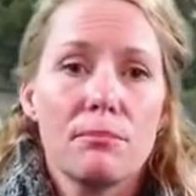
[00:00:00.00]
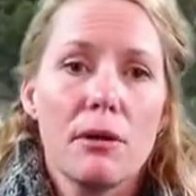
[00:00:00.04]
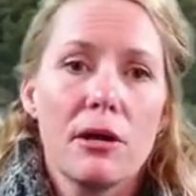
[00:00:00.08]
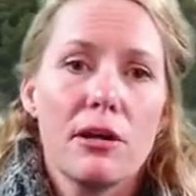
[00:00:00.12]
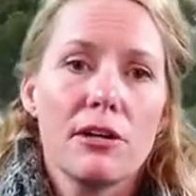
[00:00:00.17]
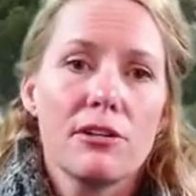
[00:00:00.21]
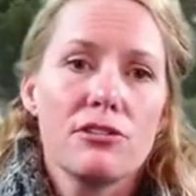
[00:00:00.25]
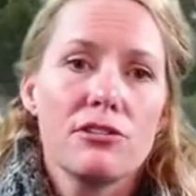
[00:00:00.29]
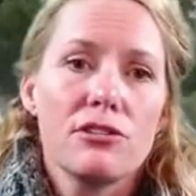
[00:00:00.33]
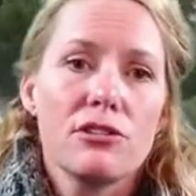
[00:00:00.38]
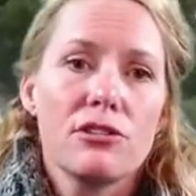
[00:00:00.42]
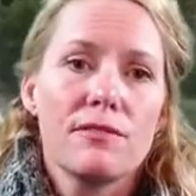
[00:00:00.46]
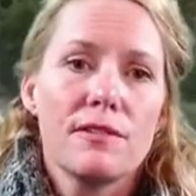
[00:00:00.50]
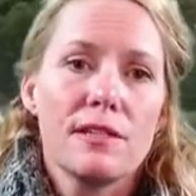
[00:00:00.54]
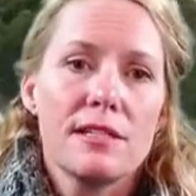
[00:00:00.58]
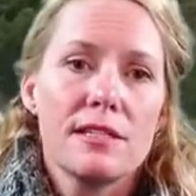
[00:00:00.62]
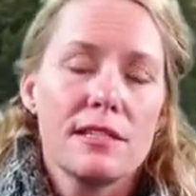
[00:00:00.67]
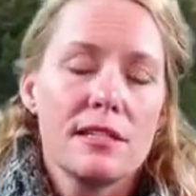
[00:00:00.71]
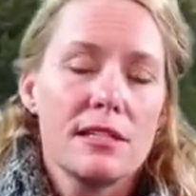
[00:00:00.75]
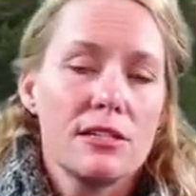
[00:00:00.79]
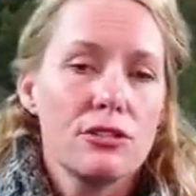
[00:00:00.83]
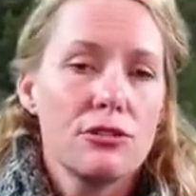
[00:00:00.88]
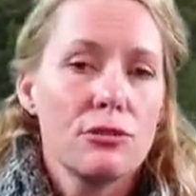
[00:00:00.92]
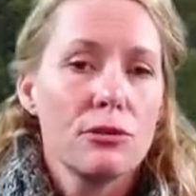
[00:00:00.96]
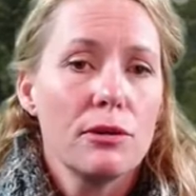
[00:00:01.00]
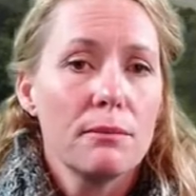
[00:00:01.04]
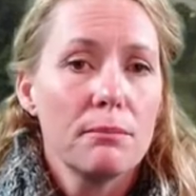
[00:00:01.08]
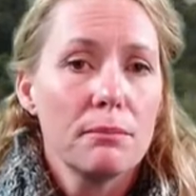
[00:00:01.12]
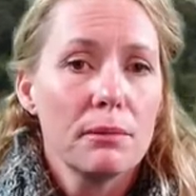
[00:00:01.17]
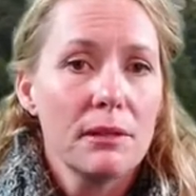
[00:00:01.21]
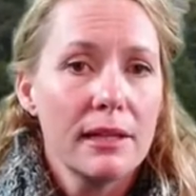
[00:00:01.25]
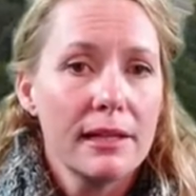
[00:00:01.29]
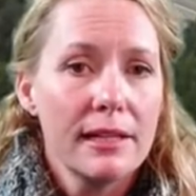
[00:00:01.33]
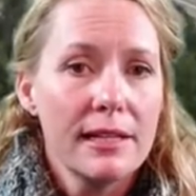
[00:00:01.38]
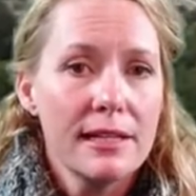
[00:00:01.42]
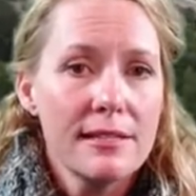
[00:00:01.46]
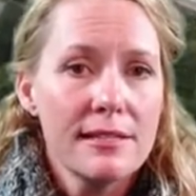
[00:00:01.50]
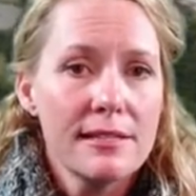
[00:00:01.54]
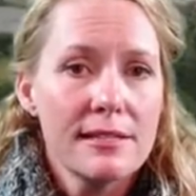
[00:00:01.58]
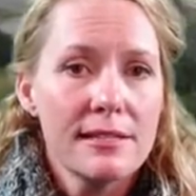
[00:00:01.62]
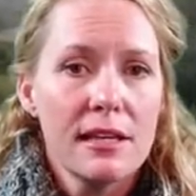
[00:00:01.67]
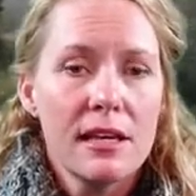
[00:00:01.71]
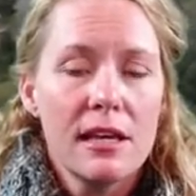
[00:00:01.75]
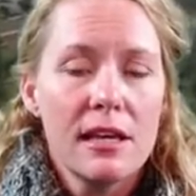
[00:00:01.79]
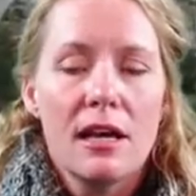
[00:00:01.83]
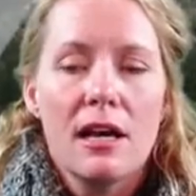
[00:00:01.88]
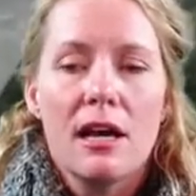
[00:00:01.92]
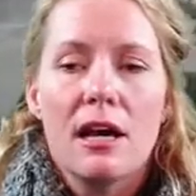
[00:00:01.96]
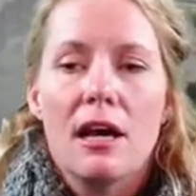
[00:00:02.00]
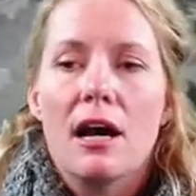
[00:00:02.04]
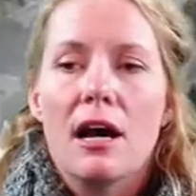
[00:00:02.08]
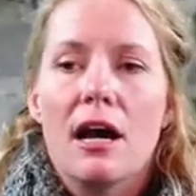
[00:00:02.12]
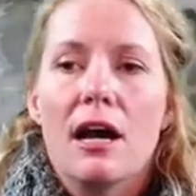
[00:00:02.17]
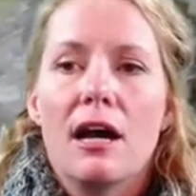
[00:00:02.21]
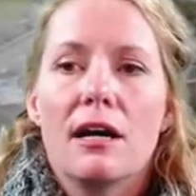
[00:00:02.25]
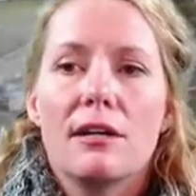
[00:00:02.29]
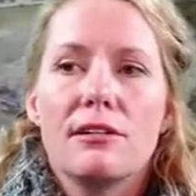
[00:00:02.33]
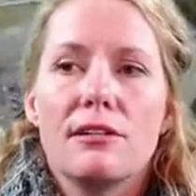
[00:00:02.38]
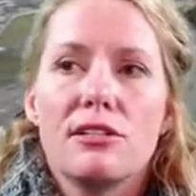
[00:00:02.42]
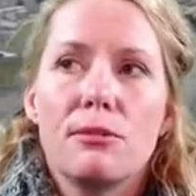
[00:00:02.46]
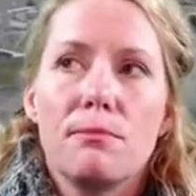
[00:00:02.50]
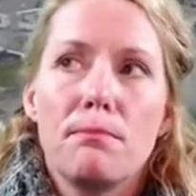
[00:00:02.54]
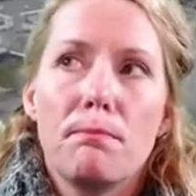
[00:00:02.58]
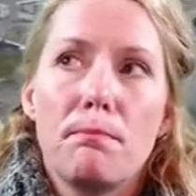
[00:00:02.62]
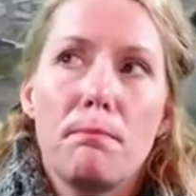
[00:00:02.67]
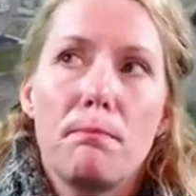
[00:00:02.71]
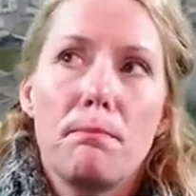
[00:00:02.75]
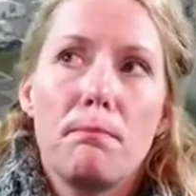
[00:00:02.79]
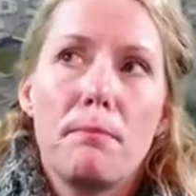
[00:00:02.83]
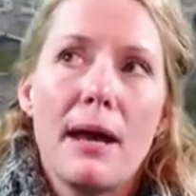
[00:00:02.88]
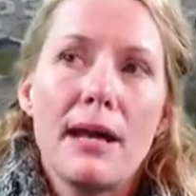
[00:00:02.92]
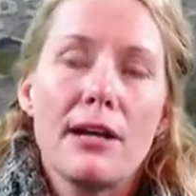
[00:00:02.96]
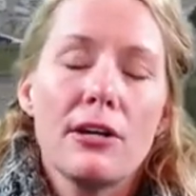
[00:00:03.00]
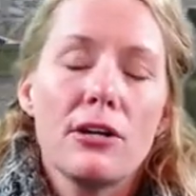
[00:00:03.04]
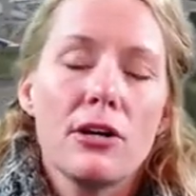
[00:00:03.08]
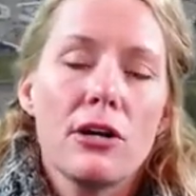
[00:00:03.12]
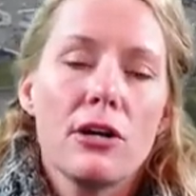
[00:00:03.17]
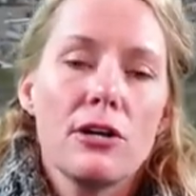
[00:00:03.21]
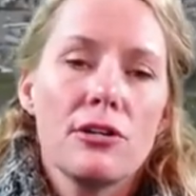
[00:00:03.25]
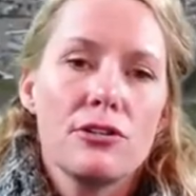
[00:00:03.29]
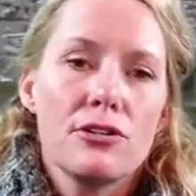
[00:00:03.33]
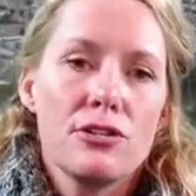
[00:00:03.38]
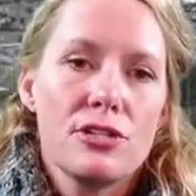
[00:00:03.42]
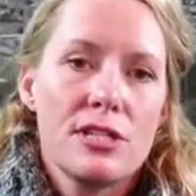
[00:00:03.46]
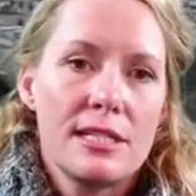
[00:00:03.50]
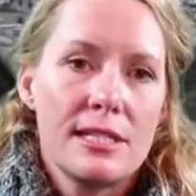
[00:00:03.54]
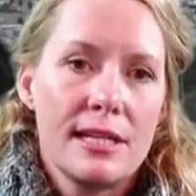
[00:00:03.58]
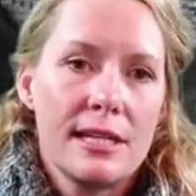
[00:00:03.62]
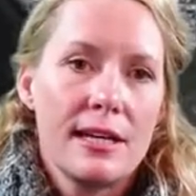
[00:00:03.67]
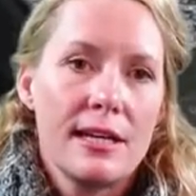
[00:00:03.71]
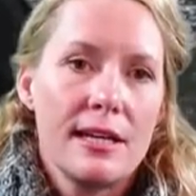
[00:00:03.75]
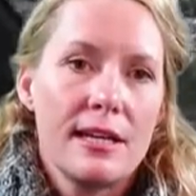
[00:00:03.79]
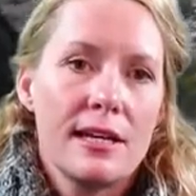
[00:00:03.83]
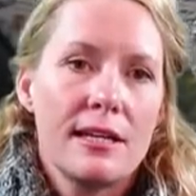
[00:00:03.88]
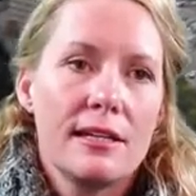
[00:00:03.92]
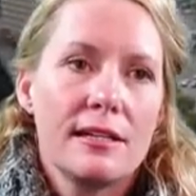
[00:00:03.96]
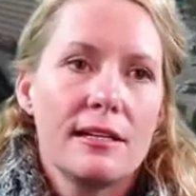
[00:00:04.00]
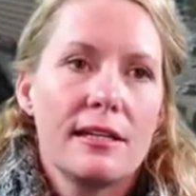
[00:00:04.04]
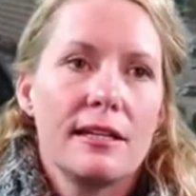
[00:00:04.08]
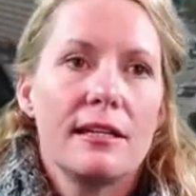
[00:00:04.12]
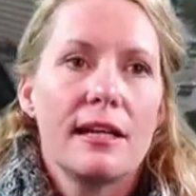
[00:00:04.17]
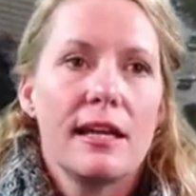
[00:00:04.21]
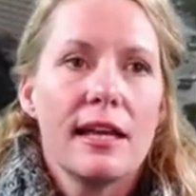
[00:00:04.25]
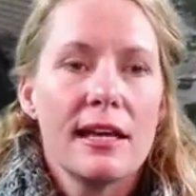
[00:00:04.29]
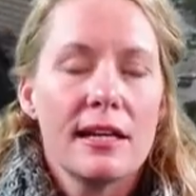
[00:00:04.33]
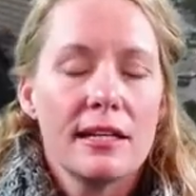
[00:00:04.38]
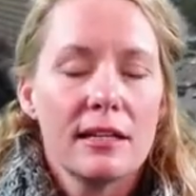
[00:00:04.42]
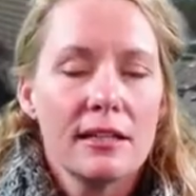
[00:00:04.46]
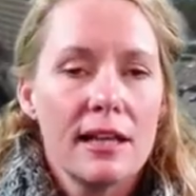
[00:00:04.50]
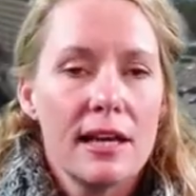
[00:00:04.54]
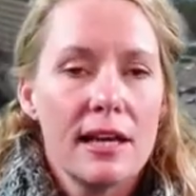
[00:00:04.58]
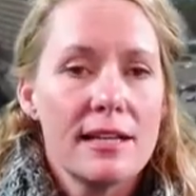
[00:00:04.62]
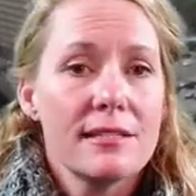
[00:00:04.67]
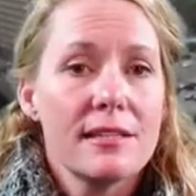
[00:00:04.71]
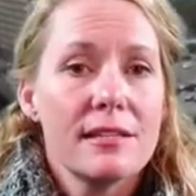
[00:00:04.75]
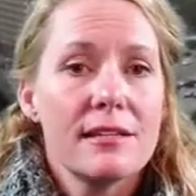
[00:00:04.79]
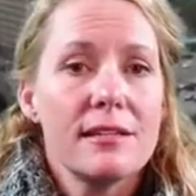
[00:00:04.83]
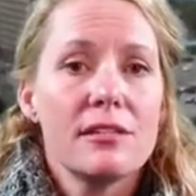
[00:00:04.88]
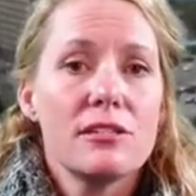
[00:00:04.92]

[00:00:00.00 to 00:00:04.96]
Park Service into a place uh, to better understand and analyze the